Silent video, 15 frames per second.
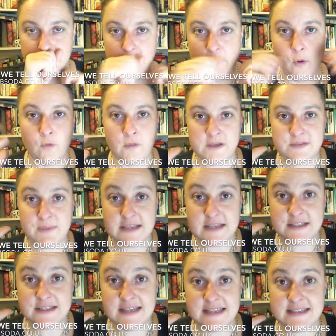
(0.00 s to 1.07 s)
all those pleasure
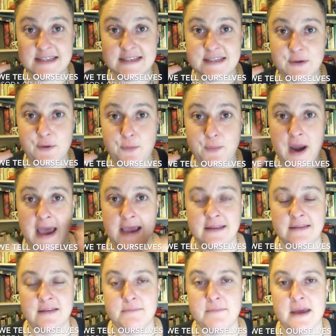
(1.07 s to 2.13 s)
centres in your brain
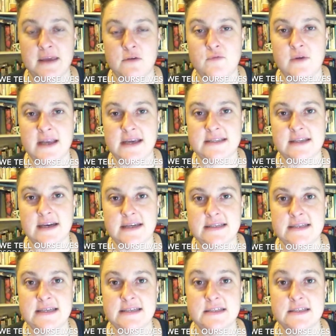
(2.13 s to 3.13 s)
that make you really excited.